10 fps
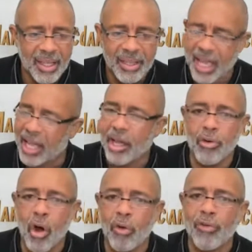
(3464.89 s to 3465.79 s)
They Can
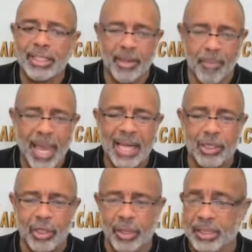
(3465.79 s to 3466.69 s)
Grow Rich, a Black
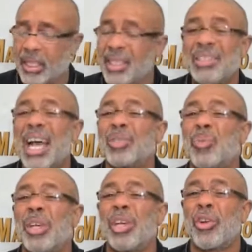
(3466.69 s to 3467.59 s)
Choice. That was
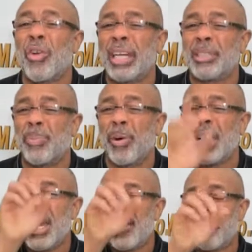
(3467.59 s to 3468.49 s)
one of the greatest books.
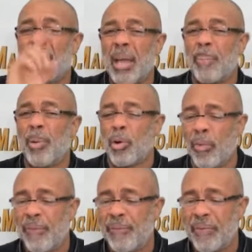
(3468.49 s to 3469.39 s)
Read that book
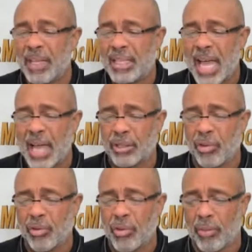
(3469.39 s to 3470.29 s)
over 50 times
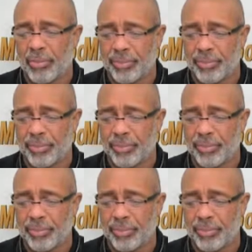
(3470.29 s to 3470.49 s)
in a row.